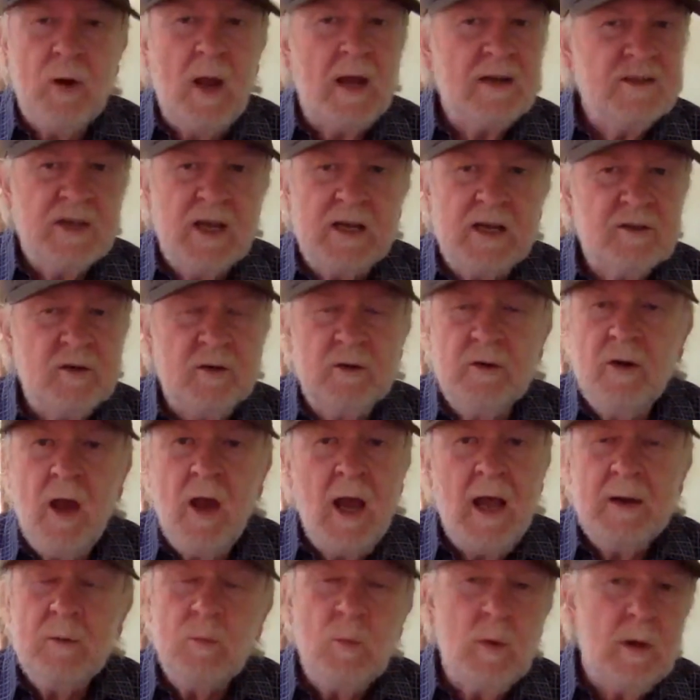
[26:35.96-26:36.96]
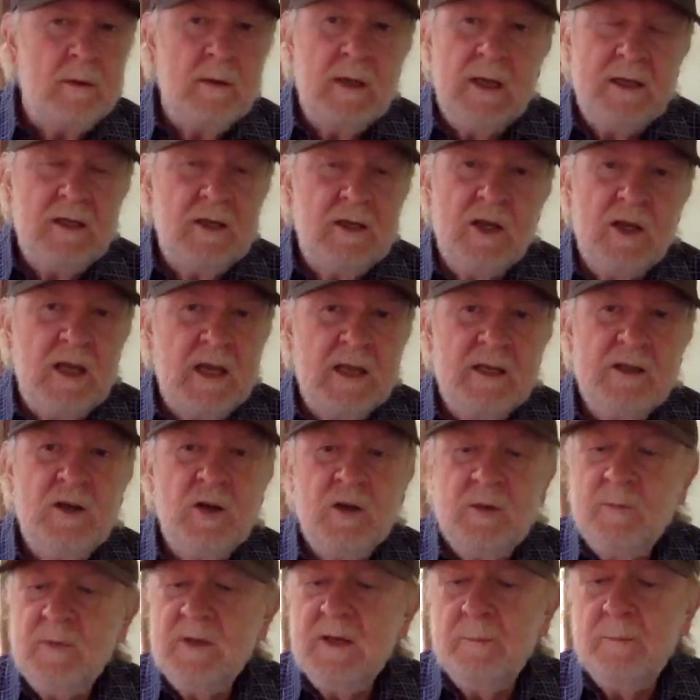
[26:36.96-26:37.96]
project or not it, it
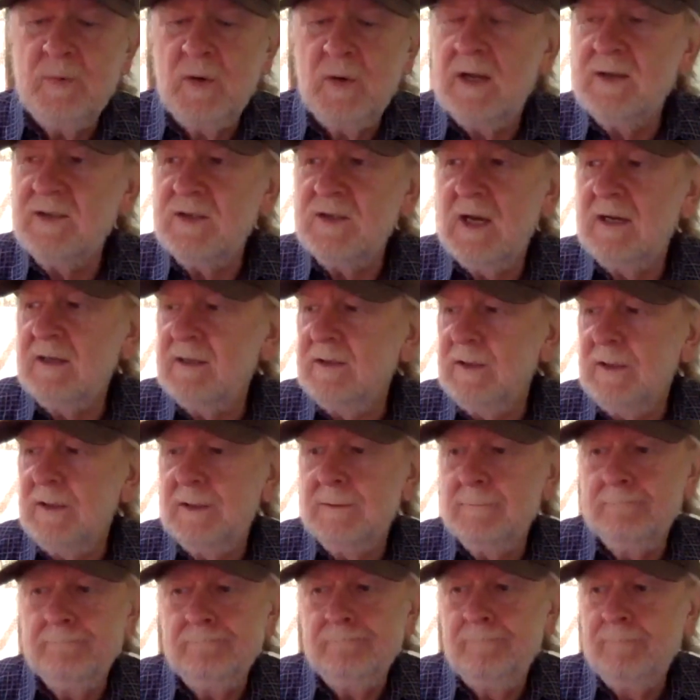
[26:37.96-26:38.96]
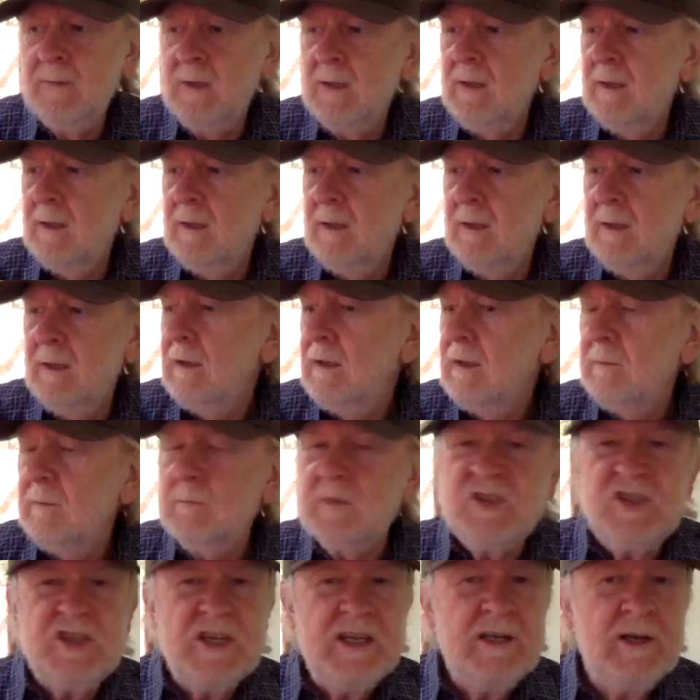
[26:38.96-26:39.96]
could be a project in
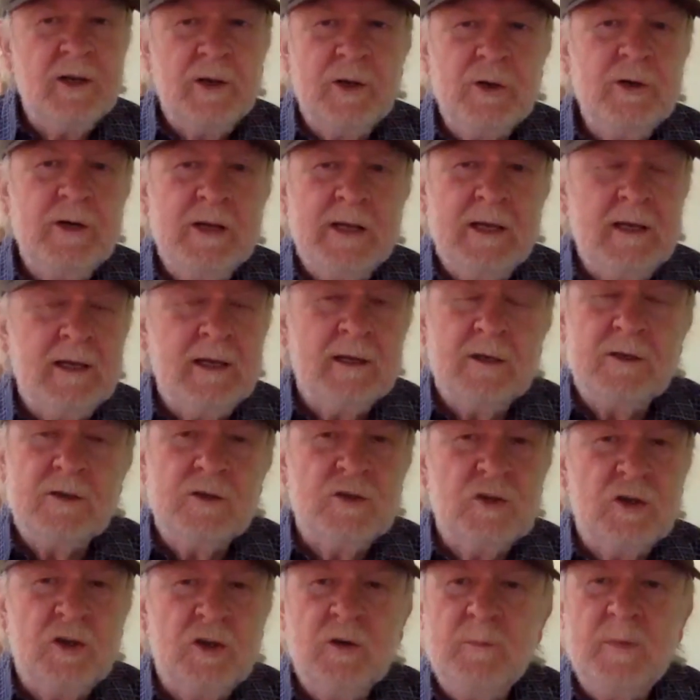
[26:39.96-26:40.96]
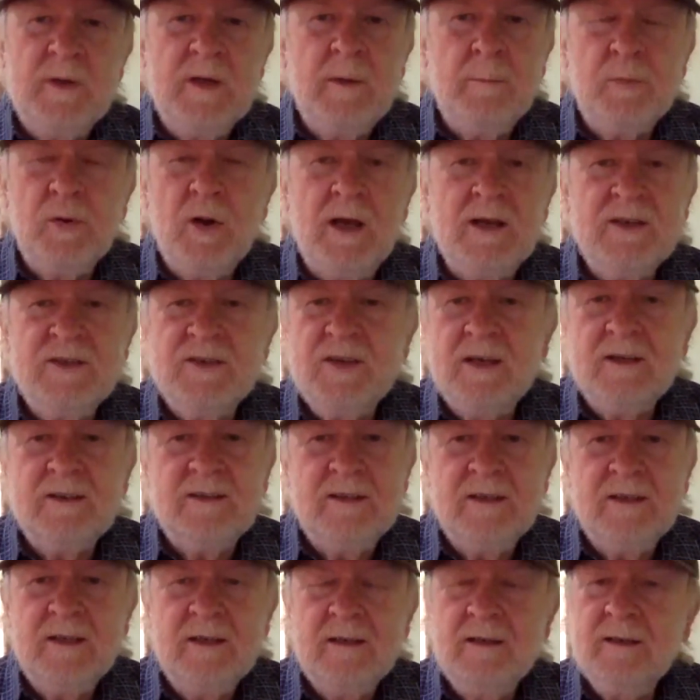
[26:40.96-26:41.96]
machine learning it could be a
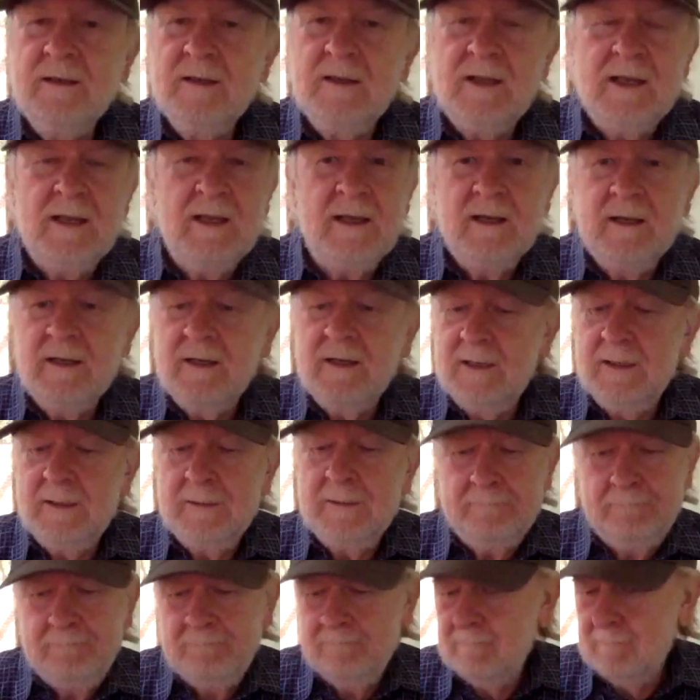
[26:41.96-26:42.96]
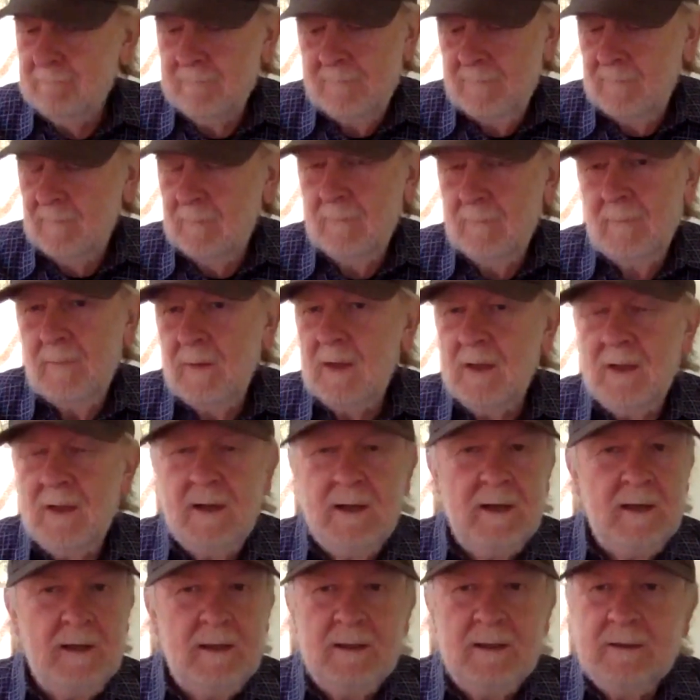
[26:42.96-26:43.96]
project in in uh,
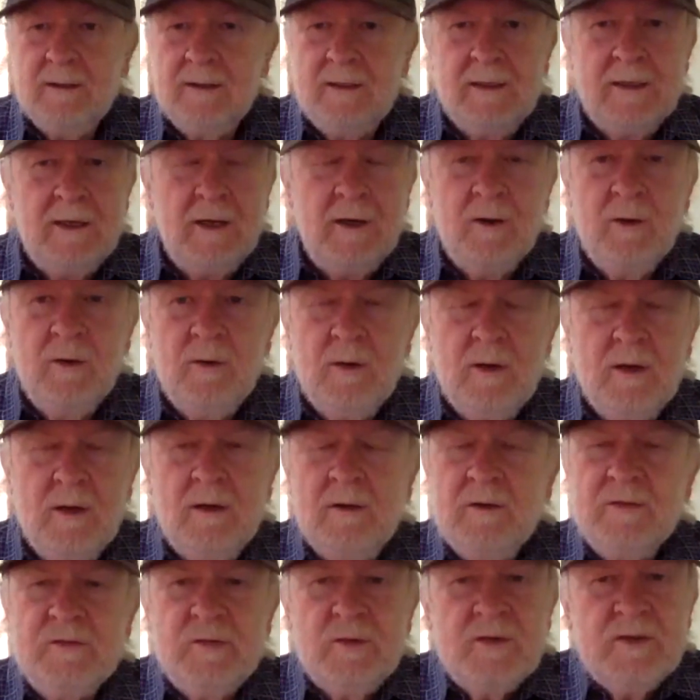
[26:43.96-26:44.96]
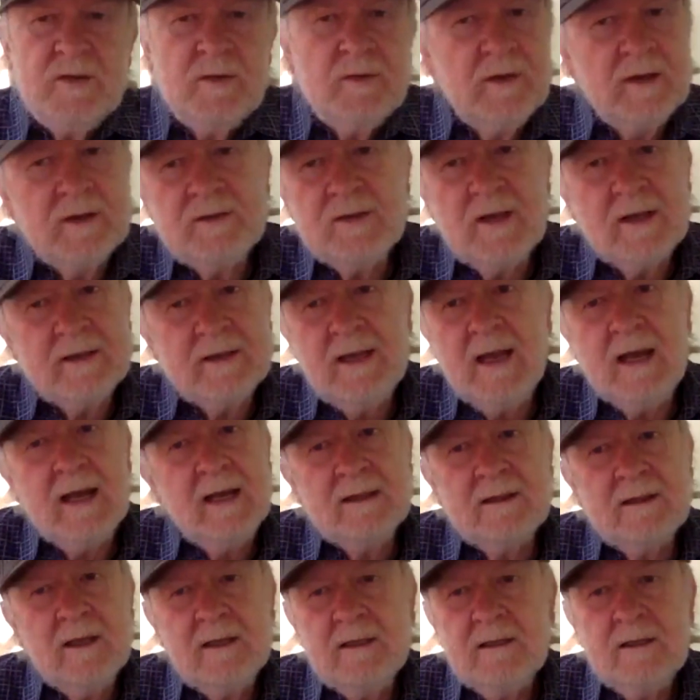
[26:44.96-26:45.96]
uh you know all sorts of things like
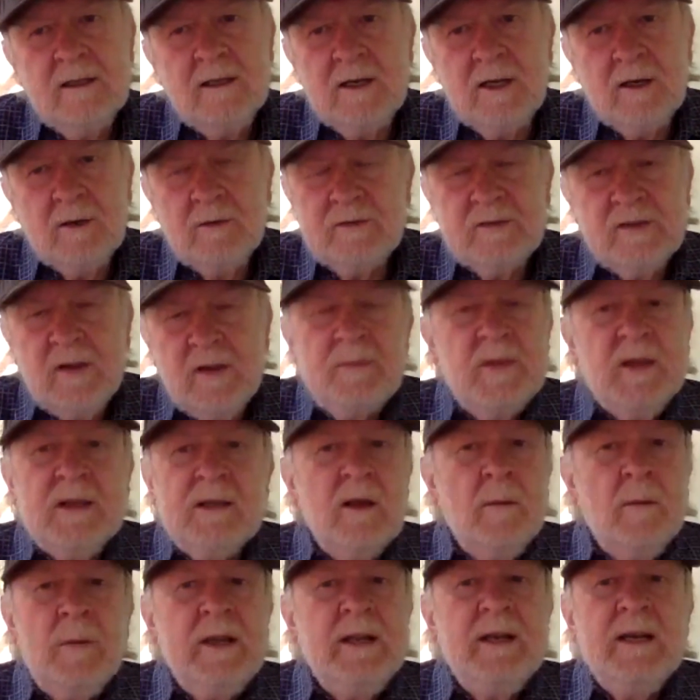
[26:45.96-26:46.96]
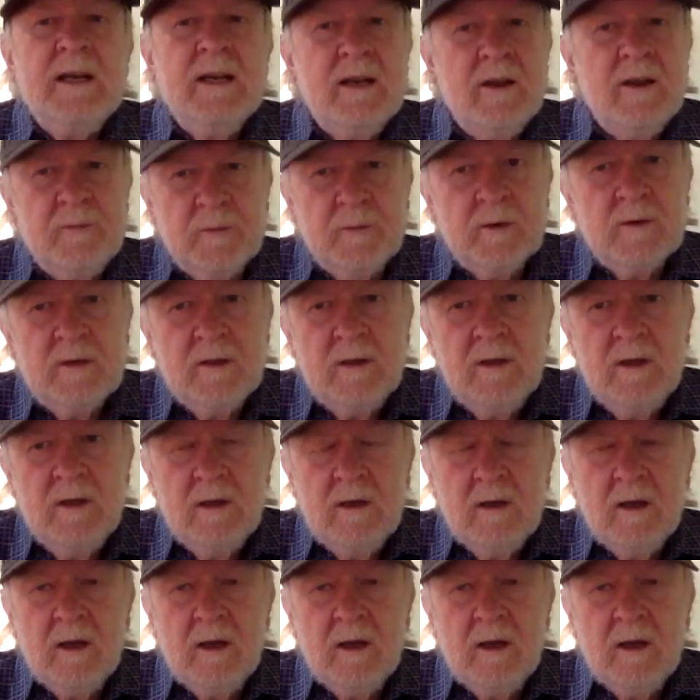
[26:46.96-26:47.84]
that that you know something completely different